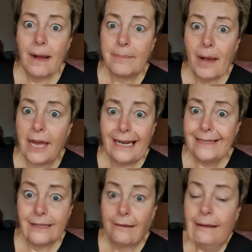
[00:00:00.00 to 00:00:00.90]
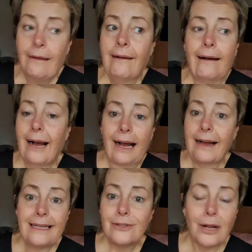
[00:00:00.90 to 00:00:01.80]
my Barney's not, oh,
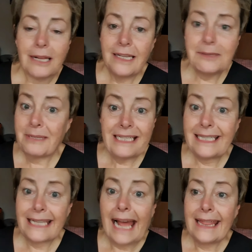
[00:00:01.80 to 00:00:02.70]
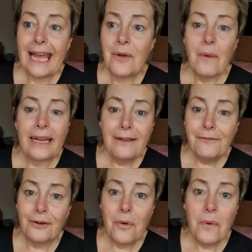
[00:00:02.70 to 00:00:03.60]
he's not gonna, he's been sat there waiting
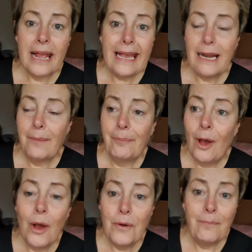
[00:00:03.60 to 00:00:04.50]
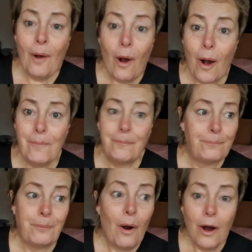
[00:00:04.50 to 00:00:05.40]
for a wee and a poo,
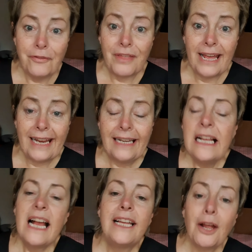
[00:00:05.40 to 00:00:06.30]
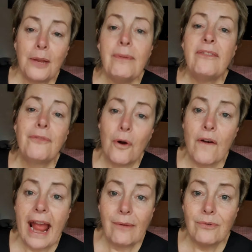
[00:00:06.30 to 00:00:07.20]
poor thing. It's only been
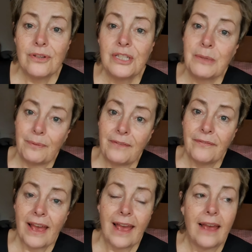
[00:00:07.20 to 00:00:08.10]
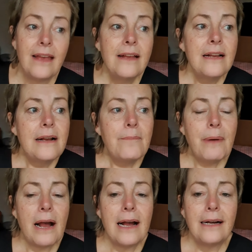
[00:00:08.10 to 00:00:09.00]
4 hours, to be fair,
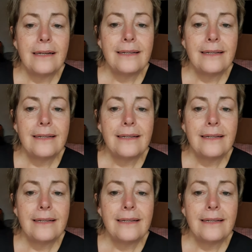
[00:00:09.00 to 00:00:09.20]
but